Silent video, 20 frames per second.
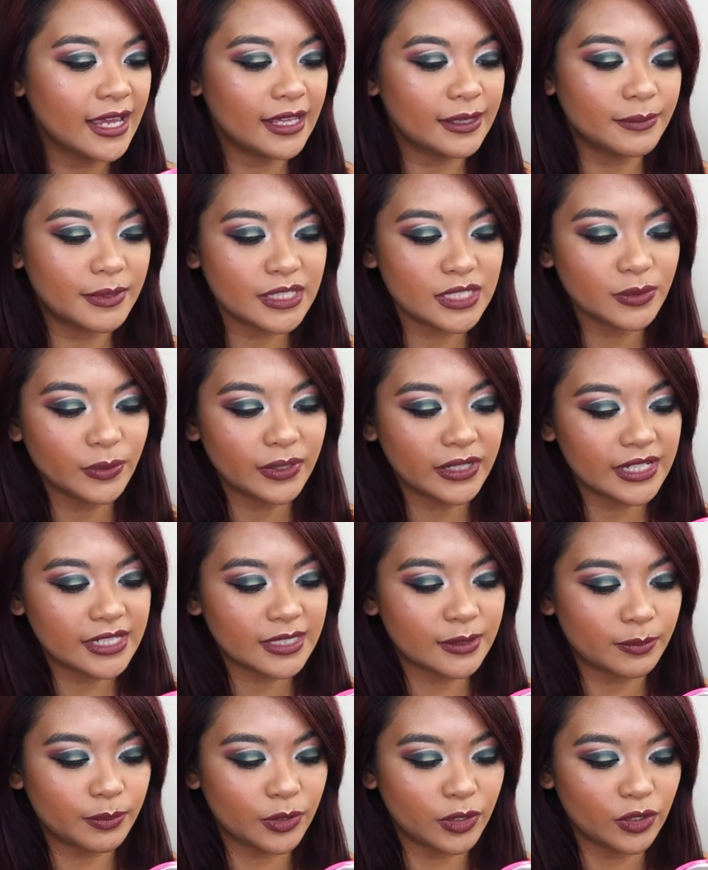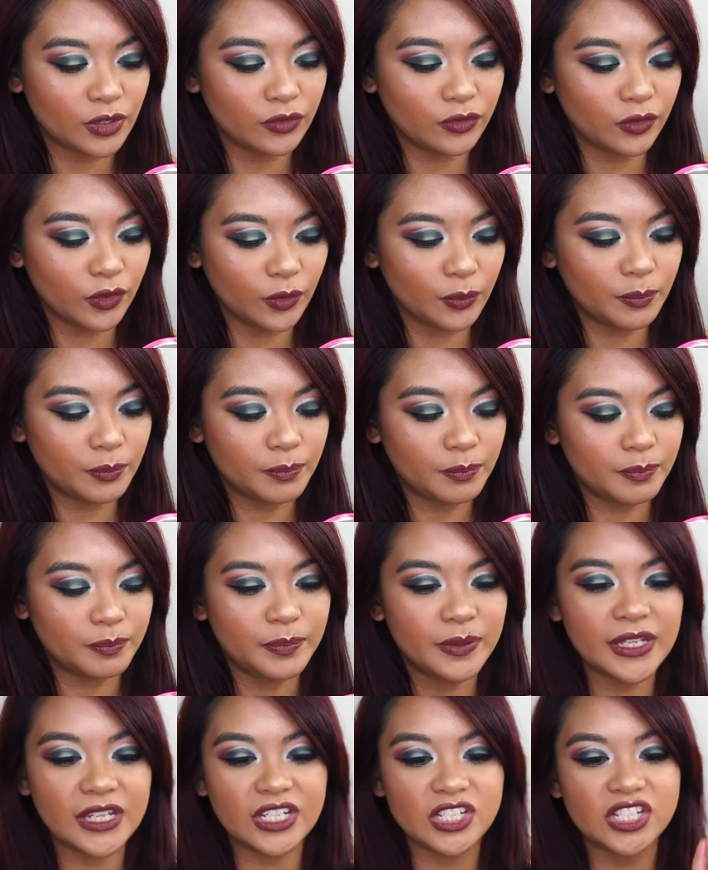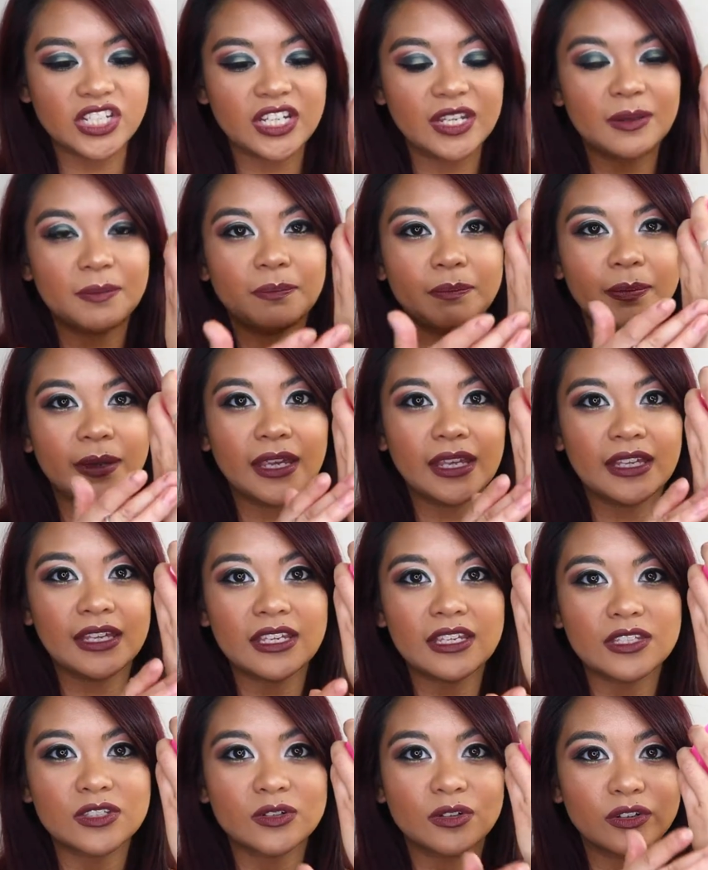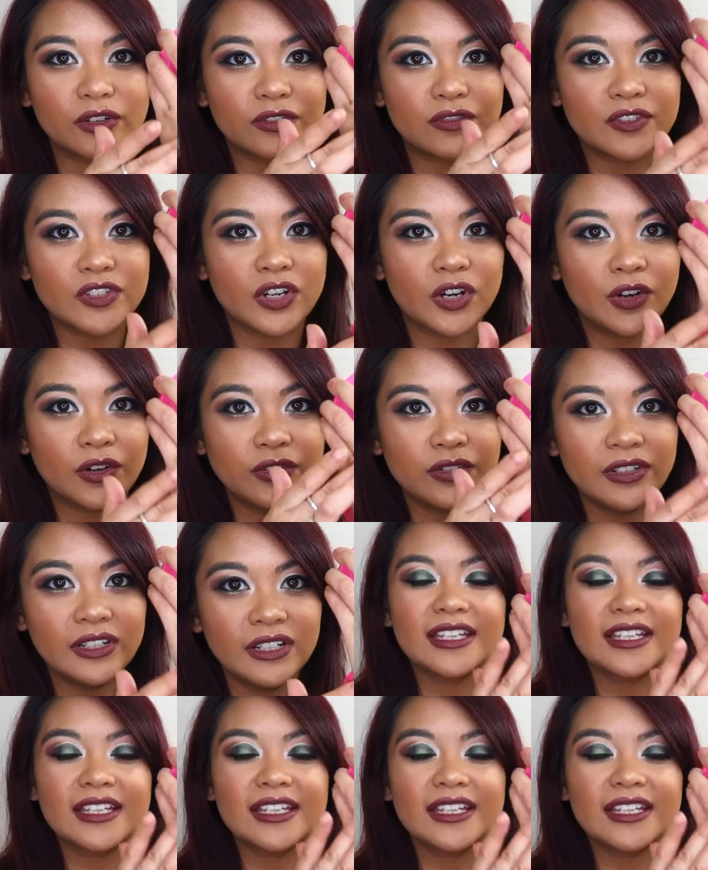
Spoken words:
This one is a beautiful peachy pinky sort of tone.